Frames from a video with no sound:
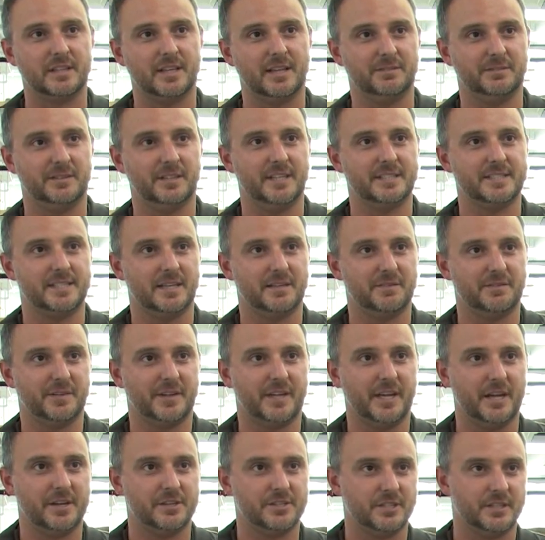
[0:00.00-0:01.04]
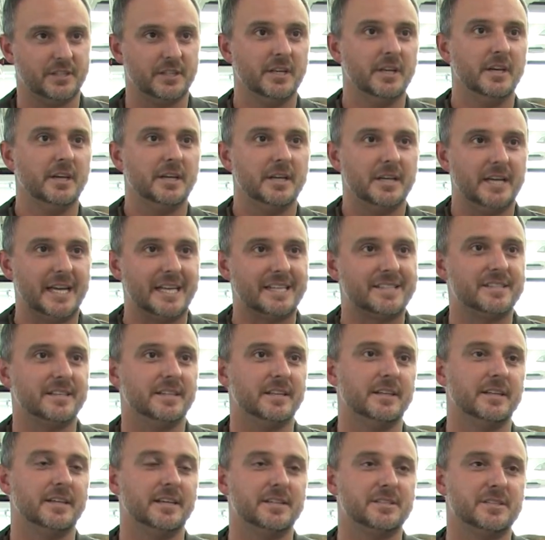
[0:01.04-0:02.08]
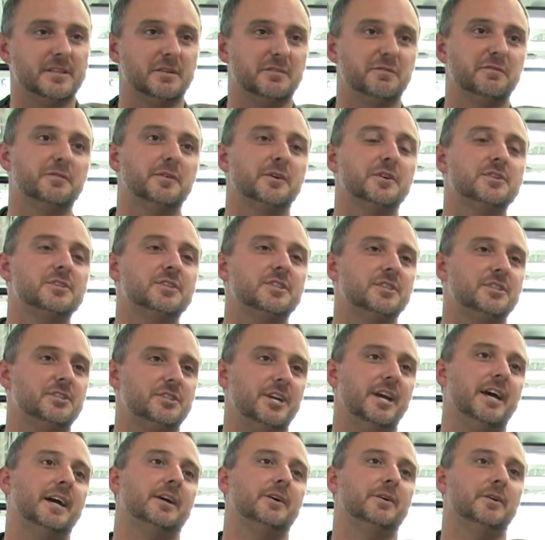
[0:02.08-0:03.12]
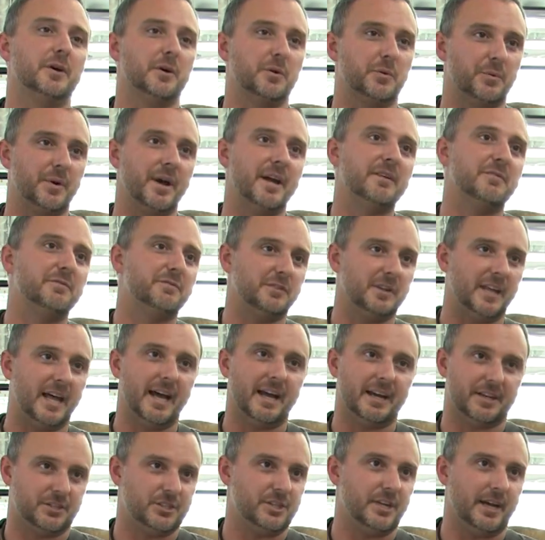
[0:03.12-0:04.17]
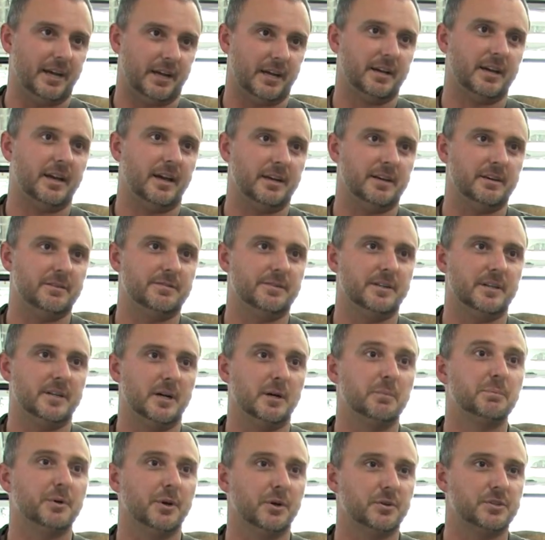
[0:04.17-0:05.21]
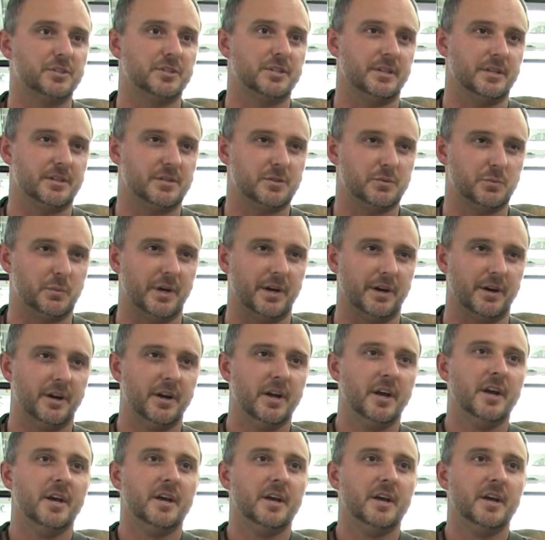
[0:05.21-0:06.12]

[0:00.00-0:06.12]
level identification. It's a first check or a red flag check kind of approach to this, where